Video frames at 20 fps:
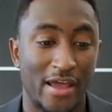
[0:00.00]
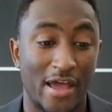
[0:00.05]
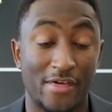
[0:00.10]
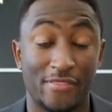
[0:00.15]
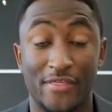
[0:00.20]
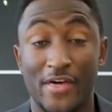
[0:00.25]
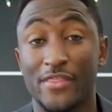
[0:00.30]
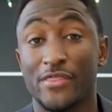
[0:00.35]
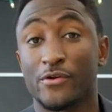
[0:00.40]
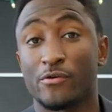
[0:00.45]

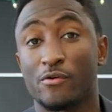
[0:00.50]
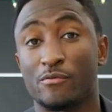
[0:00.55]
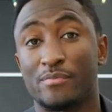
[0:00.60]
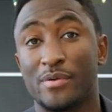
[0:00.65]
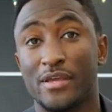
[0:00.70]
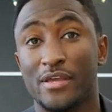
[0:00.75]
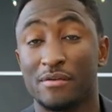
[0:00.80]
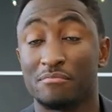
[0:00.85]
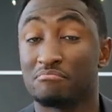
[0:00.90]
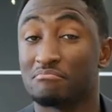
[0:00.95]
And then there will
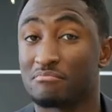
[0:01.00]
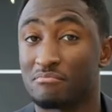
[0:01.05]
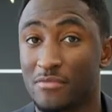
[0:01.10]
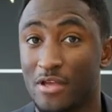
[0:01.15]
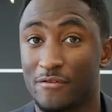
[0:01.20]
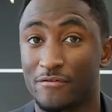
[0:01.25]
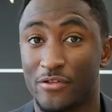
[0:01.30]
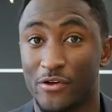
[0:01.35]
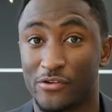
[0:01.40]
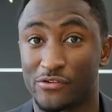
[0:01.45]
be,
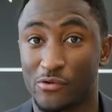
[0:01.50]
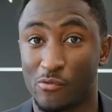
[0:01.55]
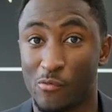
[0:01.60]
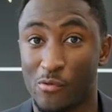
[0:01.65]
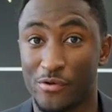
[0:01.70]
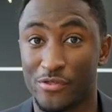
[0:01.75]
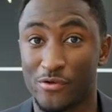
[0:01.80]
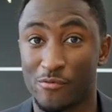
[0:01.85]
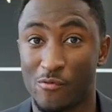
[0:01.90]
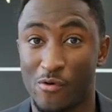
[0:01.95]
if there's a
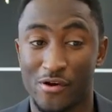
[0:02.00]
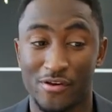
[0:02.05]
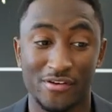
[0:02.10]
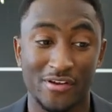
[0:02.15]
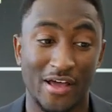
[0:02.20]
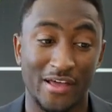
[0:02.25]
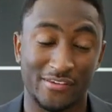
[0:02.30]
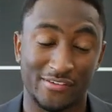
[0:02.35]
worthy one,